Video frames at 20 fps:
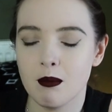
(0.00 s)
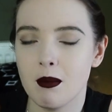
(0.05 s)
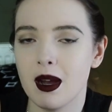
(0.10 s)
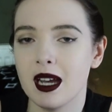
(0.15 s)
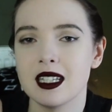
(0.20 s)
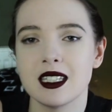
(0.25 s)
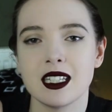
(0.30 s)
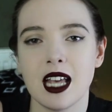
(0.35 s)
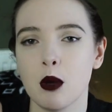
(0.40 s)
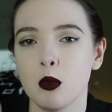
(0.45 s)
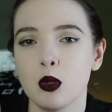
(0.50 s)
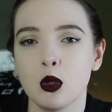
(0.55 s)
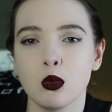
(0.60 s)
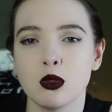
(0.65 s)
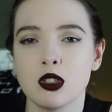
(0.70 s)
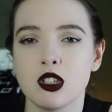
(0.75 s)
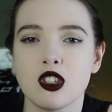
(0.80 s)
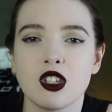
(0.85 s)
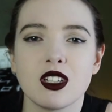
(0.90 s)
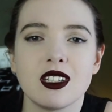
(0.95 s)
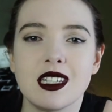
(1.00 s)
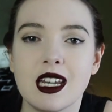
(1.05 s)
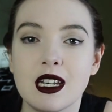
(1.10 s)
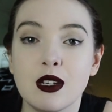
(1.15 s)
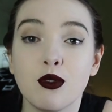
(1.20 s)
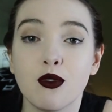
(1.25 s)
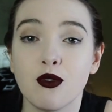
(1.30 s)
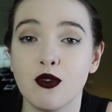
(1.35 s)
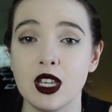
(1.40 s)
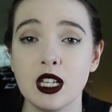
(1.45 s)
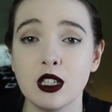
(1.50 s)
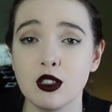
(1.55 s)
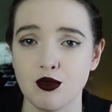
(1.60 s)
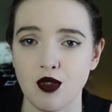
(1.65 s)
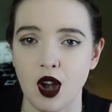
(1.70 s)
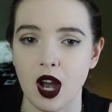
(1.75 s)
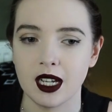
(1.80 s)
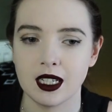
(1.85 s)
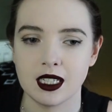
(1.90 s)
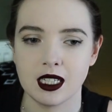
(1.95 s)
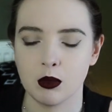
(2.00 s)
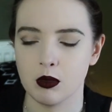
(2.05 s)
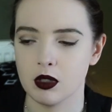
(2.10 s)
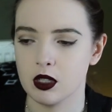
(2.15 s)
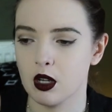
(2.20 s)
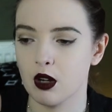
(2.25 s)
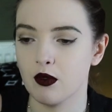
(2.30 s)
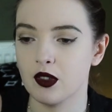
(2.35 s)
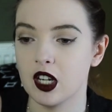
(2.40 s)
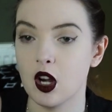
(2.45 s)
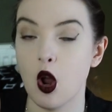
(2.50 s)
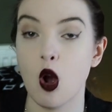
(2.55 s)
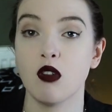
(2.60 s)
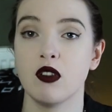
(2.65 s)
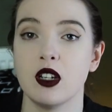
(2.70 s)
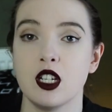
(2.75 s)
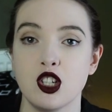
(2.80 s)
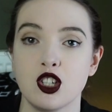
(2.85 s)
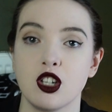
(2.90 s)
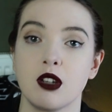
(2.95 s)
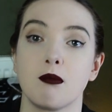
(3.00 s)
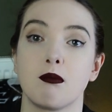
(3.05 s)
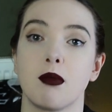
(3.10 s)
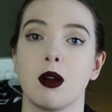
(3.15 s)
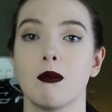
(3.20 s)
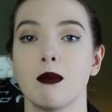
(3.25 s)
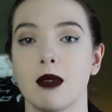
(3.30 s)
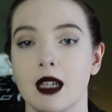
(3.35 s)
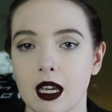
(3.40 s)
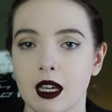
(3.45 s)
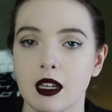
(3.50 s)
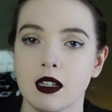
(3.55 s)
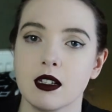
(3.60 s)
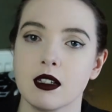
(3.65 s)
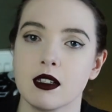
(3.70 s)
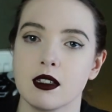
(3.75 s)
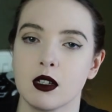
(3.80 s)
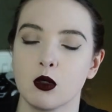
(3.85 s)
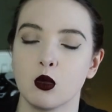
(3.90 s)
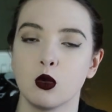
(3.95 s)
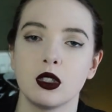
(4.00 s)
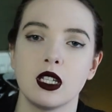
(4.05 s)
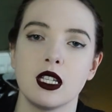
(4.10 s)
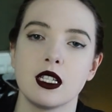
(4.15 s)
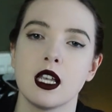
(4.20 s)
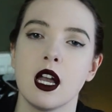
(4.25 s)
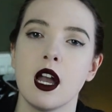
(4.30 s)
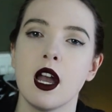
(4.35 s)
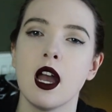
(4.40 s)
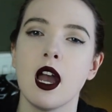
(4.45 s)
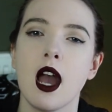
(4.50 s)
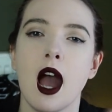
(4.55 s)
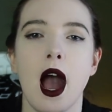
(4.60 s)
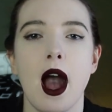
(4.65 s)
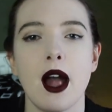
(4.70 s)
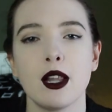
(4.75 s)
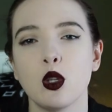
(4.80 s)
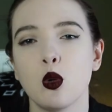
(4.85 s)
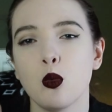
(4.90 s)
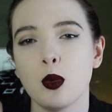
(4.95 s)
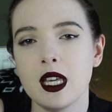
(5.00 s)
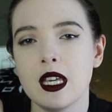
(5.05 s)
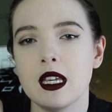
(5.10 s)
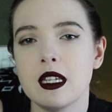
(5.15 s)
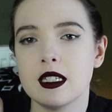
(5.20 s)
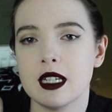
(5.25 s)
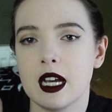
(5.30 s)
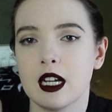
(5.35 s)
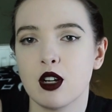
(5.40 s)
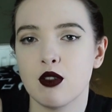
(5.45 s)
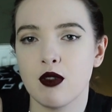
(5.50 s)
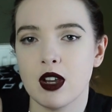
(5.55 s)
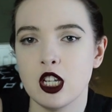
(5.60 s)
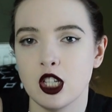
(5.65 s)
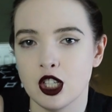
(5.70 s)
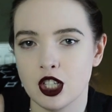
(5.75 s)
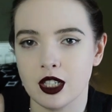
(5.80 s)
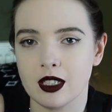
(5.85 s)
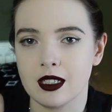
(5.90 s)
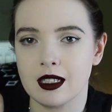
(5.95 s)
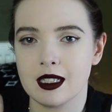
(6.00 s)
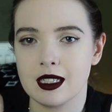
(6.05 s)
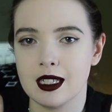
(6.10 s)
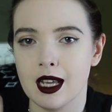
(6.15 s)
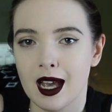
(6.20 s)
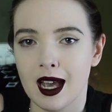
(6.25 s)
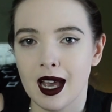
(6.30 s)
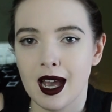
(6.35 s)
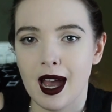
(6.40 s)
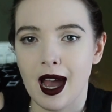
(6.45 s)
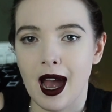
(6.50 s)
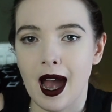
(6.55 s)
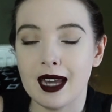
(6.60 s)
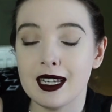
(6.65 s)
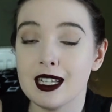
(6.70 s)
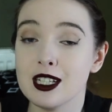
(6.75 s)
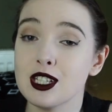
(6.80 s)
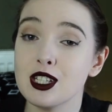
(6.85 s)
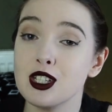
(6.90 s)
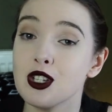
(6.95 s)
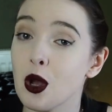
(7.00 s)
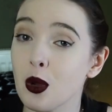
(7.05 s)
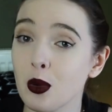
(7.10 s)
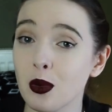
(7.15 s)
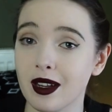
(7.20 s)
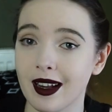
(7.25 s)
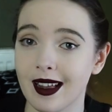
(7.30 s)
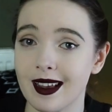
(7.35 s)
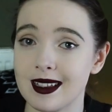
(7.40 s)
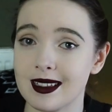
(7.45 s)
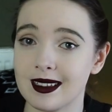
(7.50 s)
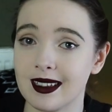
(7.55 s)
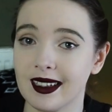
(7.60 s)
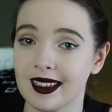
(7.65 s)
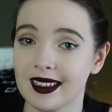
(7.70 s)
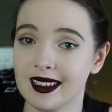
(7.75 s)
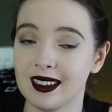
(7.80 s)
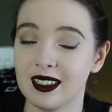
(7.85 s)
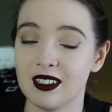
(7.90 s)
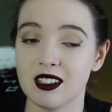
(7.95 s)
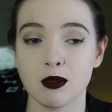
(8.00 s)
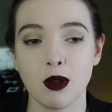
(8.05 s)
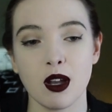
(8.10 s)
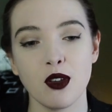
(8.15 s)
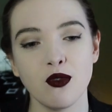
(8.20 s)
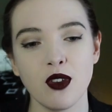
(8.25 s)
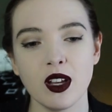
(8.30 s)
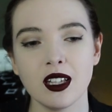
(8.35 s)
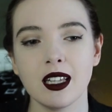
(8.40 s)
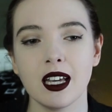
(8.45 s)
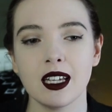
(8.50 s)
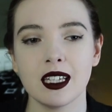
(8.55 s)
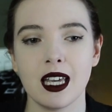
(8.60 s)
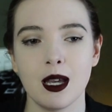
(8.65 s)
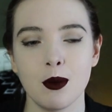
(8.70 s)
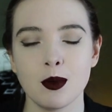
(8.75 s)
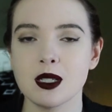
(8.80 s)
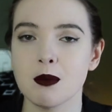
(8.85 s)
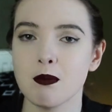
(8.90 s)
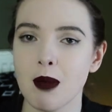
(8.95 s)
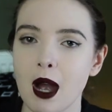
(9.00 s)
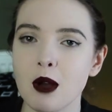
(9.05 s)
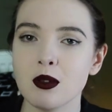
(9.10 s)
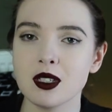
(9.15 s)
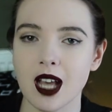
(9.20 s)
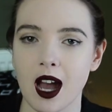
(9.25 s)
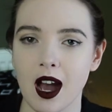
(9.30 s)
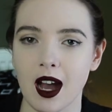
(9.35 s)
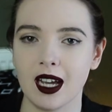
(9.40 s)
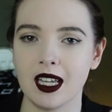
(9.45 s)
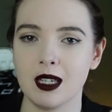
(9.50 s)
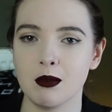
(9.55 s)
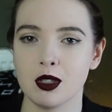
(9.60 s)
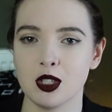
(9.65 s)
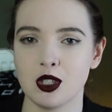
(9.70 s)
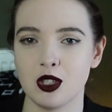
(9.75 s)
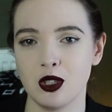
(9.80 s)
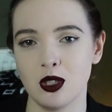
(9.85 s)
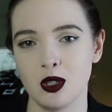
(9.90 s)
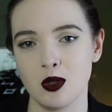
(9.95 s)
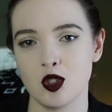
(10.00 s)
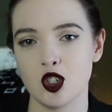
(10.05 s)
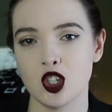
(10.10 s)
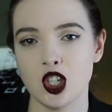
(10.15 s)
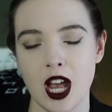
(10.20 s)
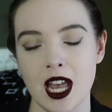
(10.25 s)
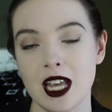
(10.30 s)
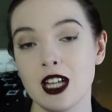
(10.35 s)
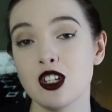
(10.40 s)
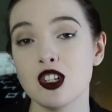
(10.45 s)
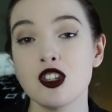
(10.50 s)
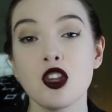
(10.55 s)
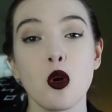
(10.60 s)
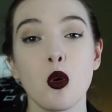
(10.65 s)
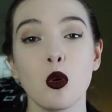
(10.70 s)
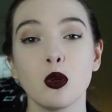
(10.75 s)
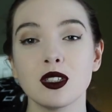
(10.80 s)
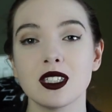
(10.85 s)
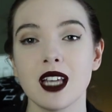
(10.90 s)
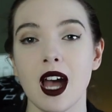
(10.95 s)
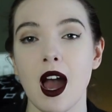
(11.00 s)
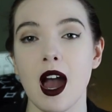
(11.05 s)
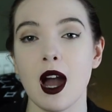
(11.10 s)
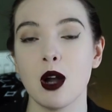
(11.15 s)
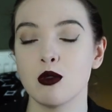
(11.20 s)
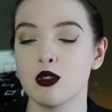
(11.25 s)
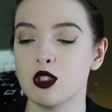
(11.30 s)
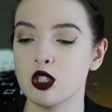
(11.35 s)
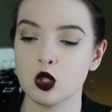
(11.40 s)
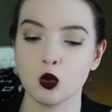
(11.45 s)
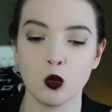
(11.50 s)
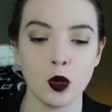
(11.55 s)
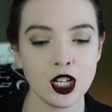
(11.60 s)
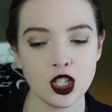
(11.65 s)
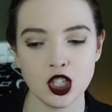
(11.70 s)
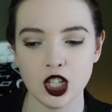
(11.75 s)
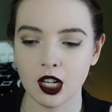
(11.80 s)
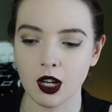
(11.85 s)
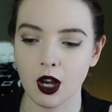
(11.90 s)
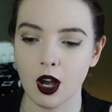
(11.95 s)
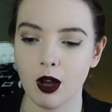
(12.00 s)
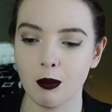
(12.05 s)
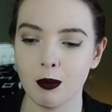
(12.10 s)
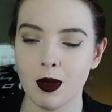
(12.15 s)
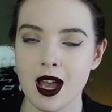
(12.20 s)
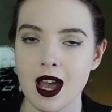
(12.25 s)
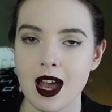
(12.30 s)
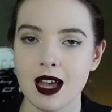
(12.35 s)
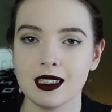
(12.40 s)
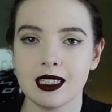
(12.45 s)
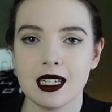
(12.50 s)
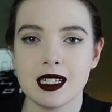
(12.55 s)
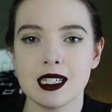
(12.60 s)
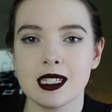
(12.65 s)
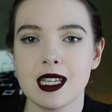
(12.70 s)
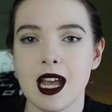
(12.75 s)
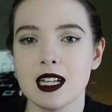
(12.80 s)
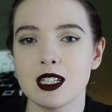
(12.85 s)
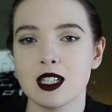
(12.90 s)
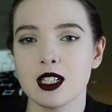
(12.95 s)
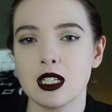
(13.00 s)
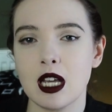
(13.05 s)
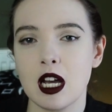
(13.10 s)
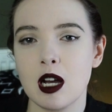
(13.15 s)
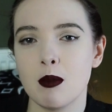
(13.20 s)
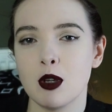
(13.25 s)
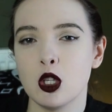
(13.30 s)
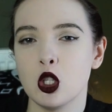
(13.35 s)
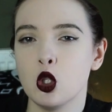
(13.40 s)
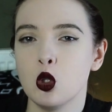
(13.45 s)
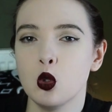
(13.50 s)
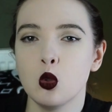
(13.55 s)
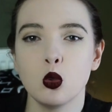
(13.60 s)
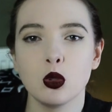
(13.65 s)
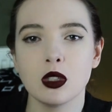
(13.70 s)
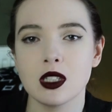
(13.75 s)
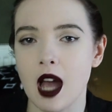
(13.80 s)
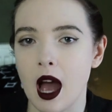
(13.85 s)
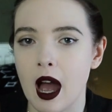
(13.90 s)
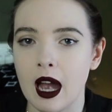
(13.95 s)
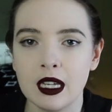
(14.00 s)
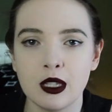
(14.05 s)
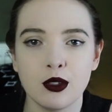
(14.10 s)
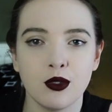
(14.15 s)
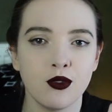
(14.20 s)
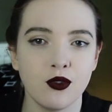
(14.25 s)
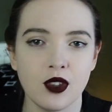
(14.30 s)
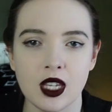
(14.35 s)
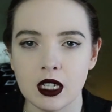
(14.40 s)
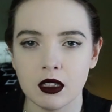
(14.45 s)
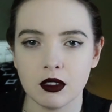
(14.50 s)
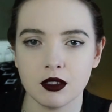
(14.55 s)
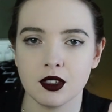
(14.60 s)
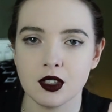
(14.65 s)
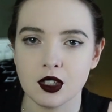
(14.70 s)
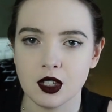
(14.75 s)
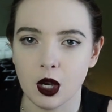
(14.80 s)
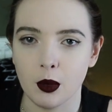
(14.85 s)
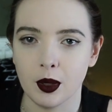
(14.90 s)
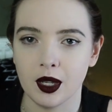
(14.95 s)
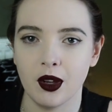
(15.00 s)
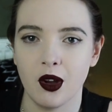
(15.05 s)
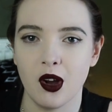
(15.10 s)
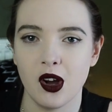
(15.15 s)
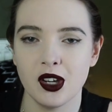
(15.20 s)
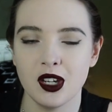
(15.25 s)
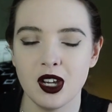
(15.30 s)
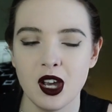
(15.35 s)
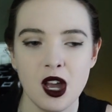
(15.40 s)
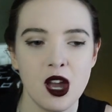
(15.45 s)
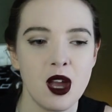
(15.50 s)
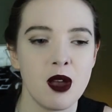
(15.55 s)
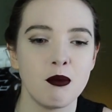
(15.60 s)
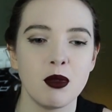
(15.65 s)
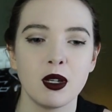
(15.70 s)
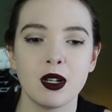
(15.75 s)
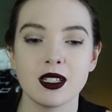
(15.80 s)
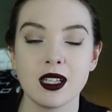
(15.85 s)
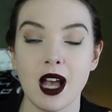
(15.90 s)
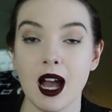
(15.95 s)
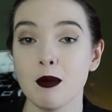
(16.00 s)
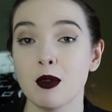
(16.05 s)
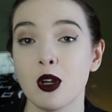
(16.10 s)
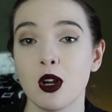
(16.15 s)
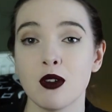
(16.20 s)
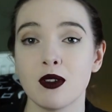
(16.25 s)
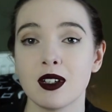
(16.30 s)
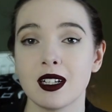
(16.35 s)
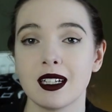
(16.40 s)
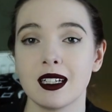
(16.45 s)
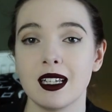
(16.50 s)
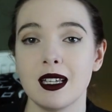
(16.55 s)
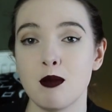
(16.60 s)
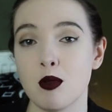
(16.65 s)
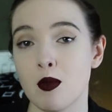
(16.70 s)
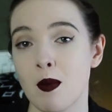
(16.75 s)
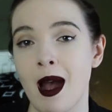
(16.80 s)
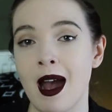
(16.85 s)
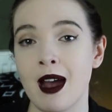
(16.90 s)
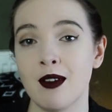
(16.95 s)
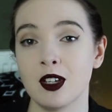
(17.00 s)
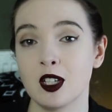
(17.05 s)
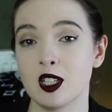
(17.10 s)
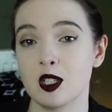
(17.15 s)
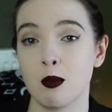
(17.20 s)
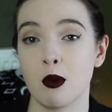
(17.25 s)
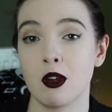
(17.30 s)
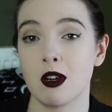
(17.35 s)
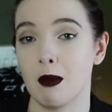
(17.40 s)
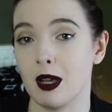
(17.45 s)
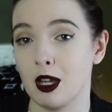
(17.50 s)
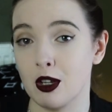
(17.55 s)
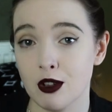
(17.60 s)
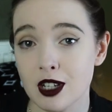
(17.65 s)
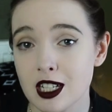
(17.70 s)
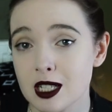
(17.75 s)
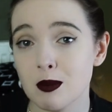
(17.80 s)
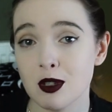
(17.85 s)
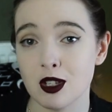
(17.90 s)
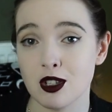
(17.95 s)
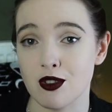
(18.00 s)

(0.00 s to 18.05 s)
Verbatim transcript: my Samhain altar just didn't feel right. It was covered in orange and pumpkins and all these Halloween decorations and it snowed last night. So I felt like it was about time to change the altar out, switch it up, let's get some Yuletide feels going on because I'm currently preparing to put up my Christmas